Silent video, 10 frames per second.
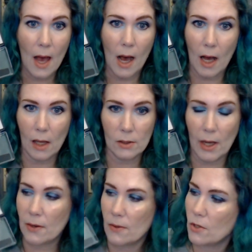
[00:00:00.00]
A
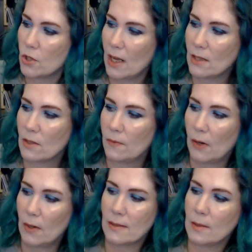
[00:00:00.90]
lot of the shades are
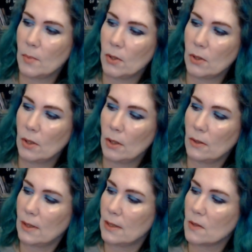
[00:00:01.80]
very similar.
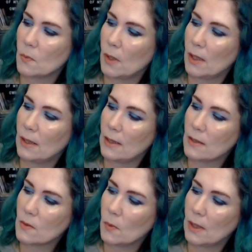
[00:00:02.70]
This one,
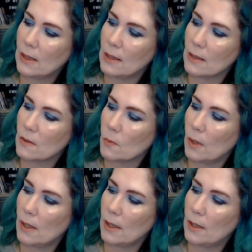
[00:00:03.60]
this one, this
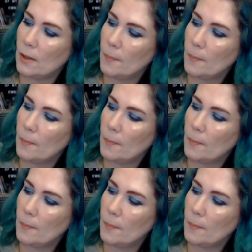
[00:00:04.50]
one.